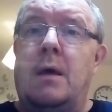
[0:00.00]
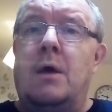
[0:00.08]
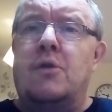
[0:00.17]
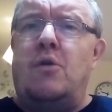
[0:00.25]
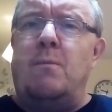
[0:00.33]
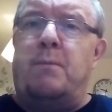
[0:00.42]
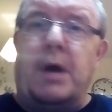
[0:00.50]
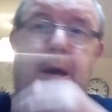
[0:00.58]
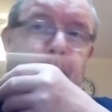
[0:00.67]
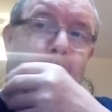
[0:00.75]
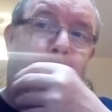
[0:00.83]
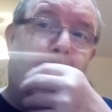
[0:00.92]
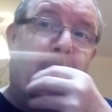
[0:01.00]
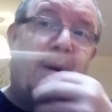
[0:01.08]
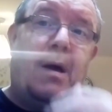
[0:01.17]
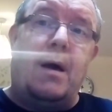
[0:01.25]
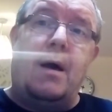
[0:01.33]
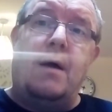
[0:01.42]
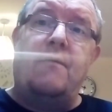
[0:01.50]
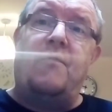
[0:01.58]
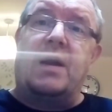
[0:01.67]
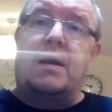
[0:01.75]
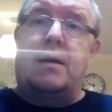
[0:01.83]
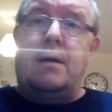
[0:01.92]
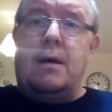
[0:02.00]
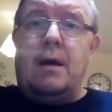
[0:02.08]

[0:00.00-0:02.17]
some people think